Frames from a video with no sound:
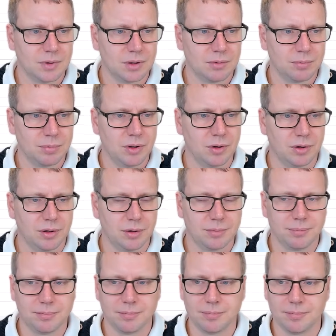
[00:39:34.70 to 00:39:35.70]
Good.
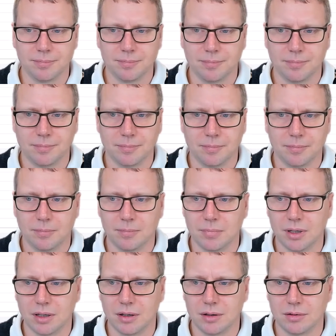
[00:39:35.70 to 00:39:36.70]

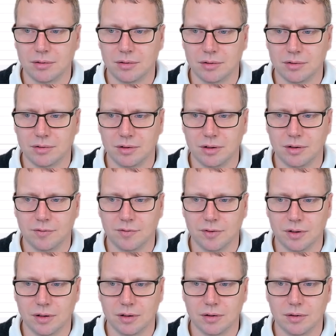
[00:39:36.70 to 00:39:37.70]
Well, let's just see if it.
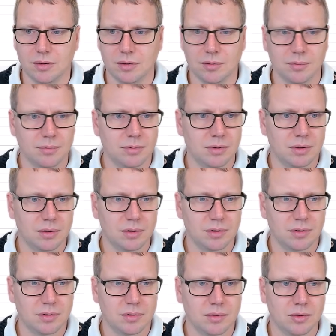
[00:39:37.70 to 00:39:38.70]

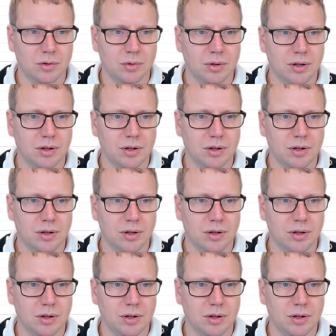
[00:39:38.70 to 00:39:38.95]
So here